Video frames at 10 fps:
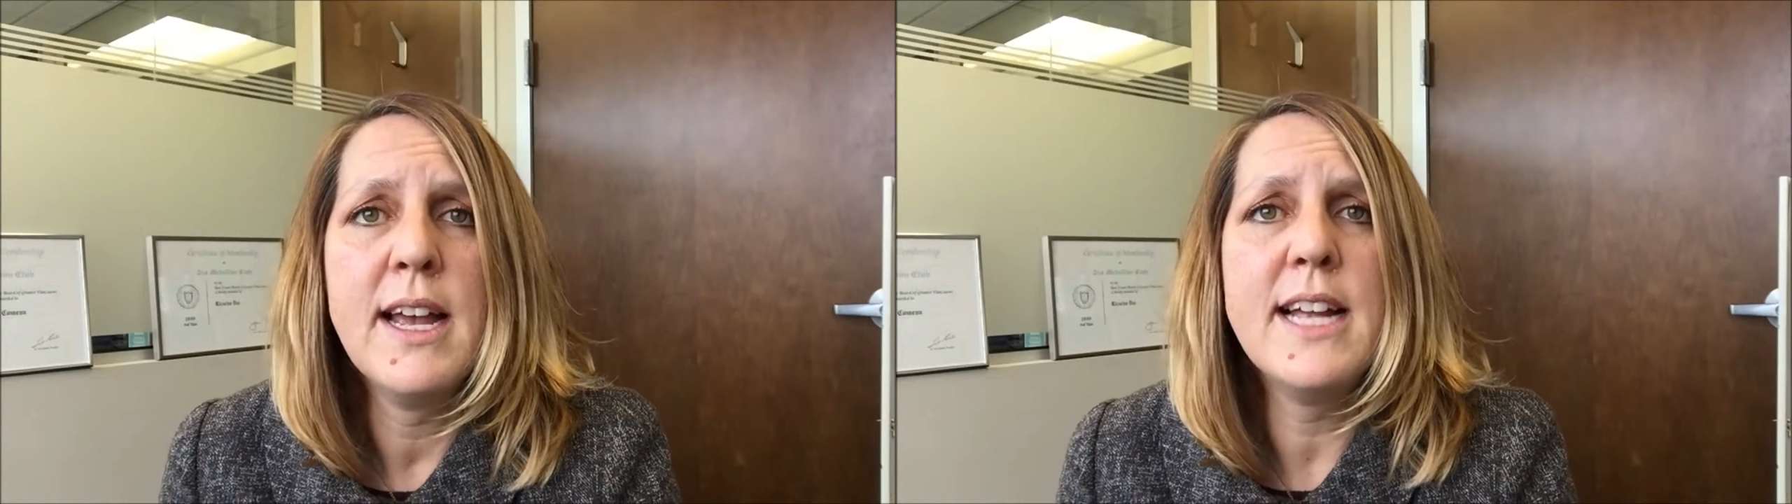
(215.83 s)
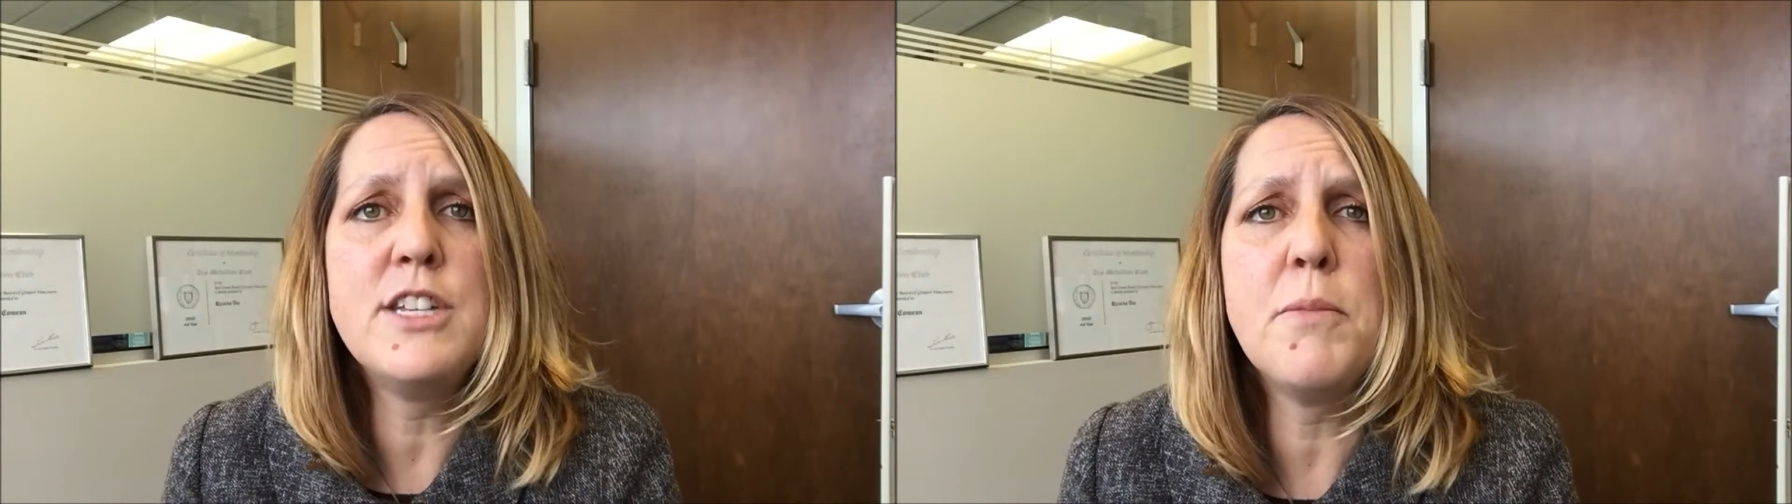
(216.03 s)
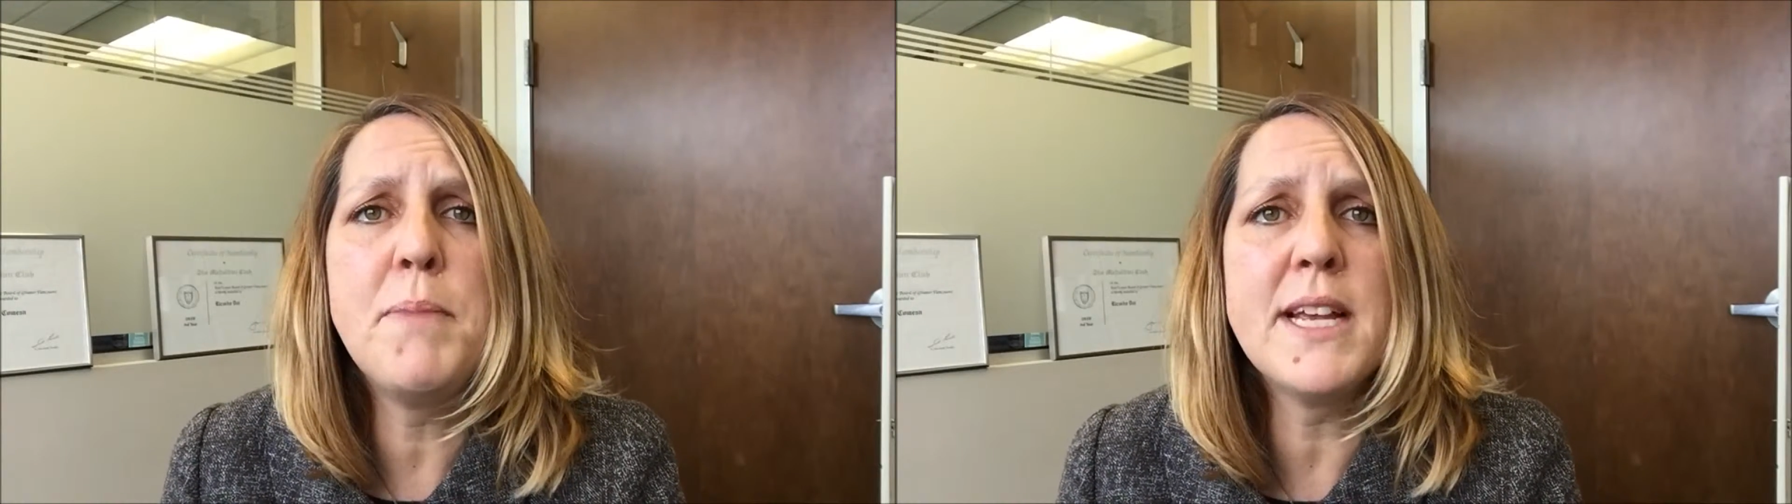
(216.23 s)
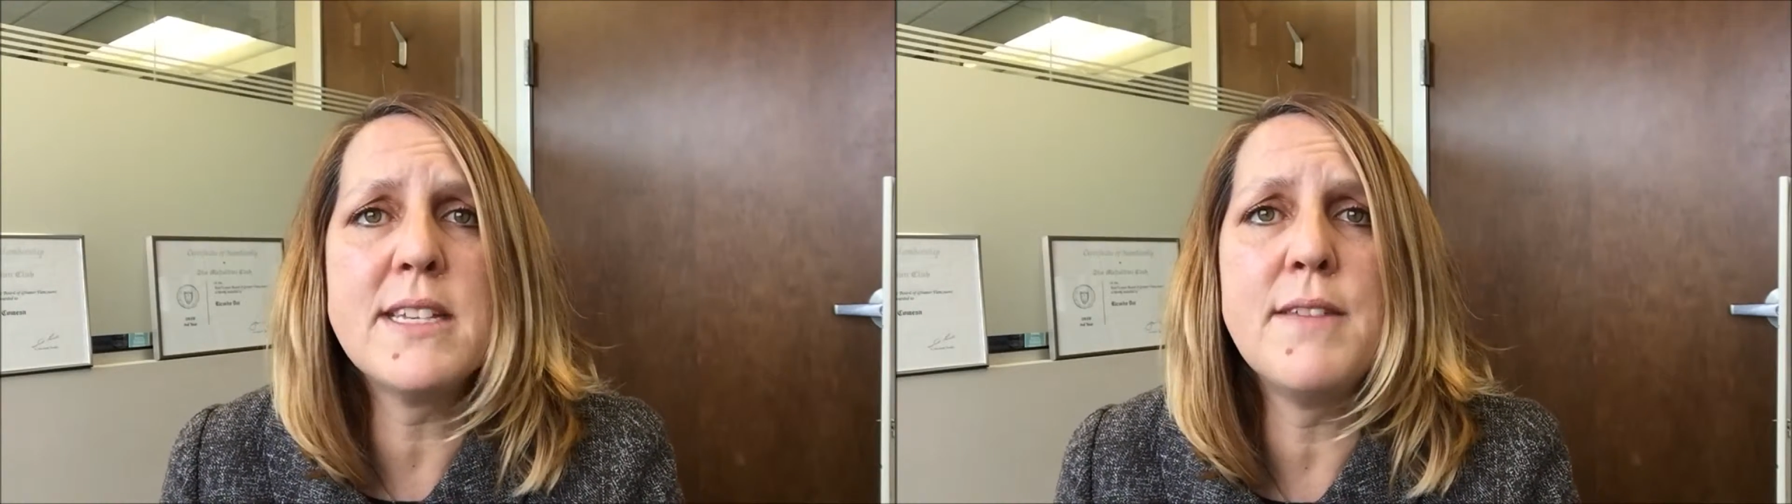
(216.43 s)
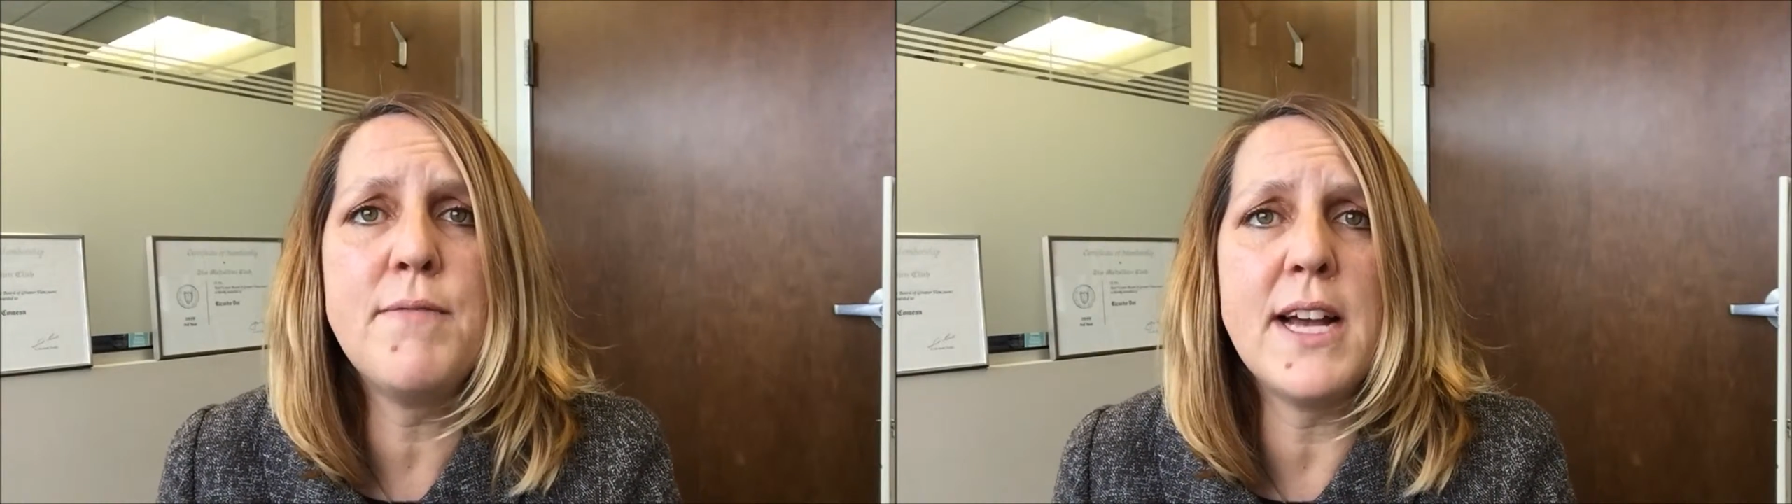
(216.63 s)
It's your
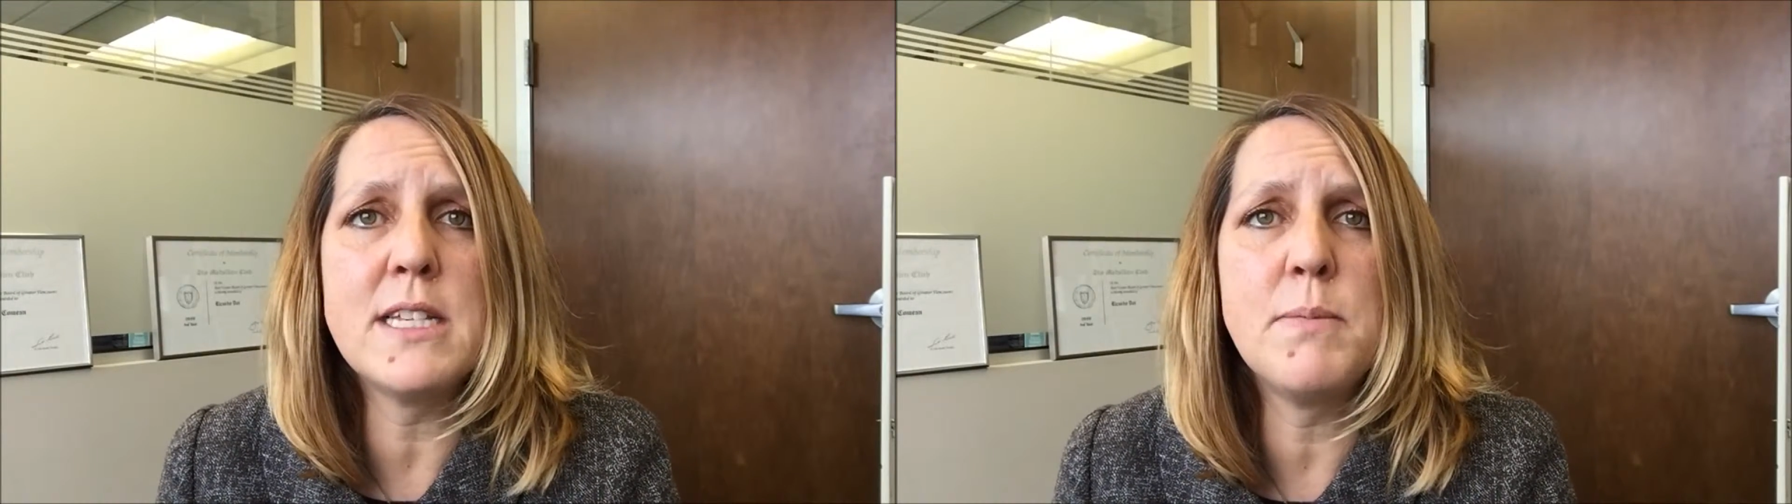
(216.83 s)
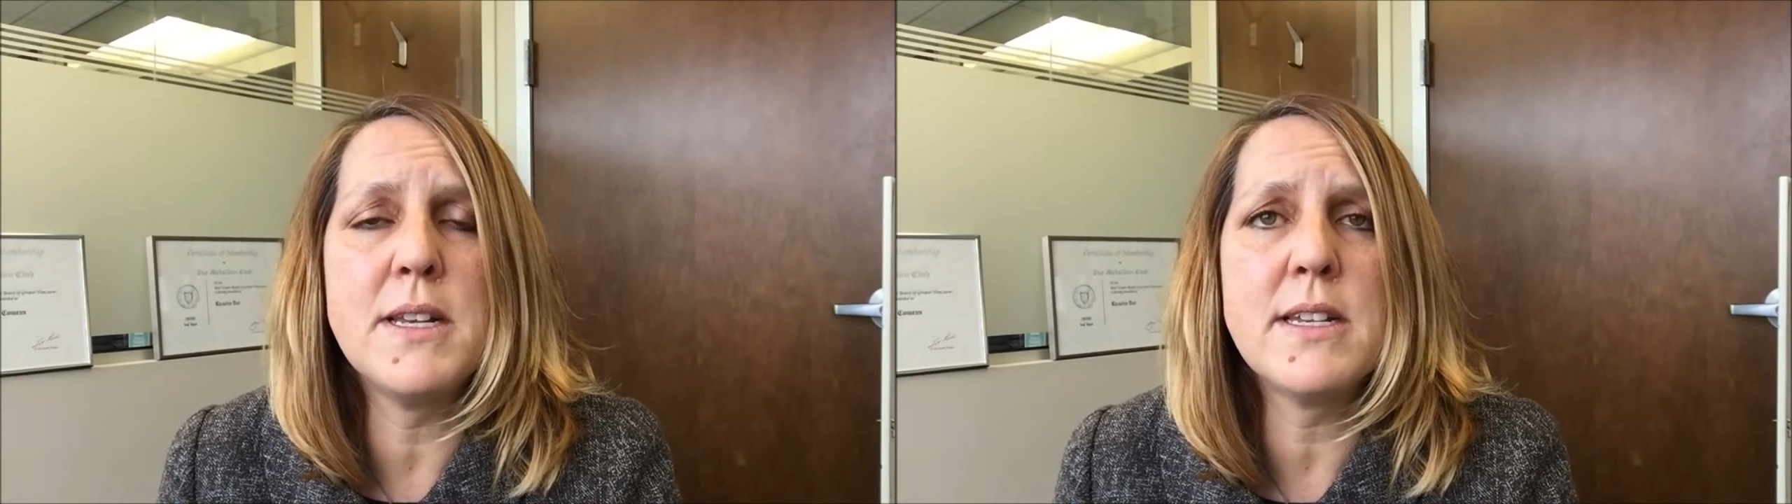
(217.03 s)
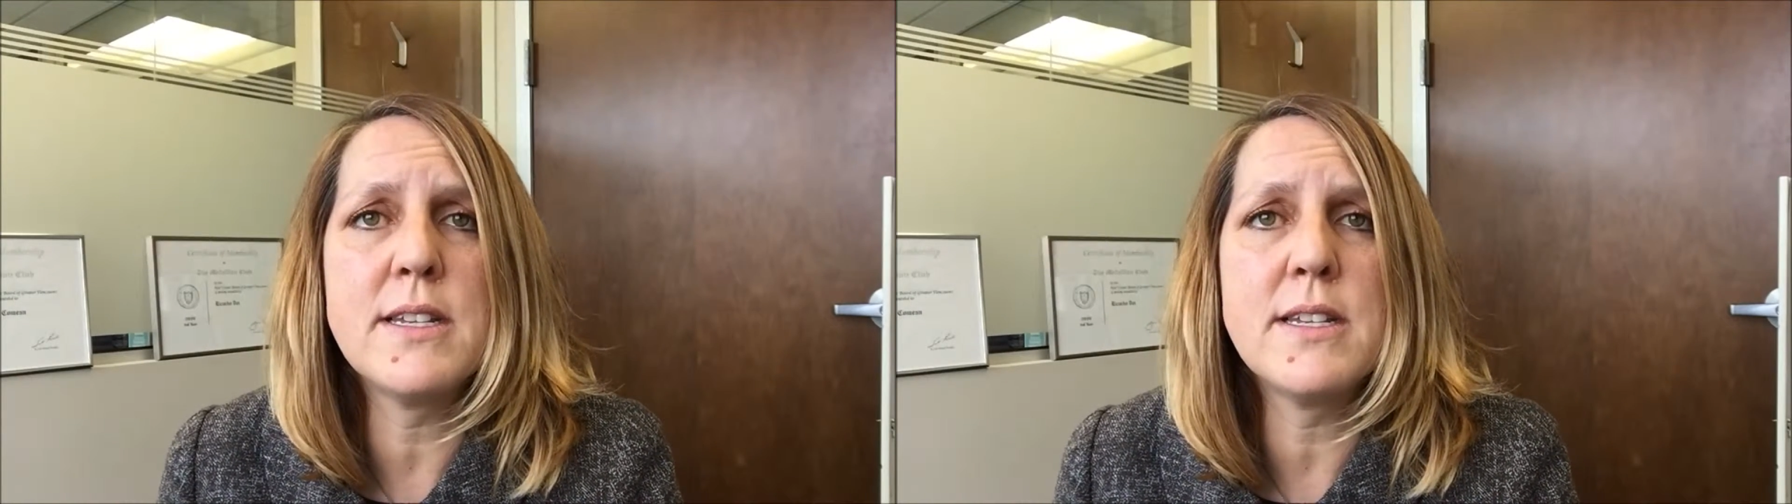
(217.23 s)
biggest investment,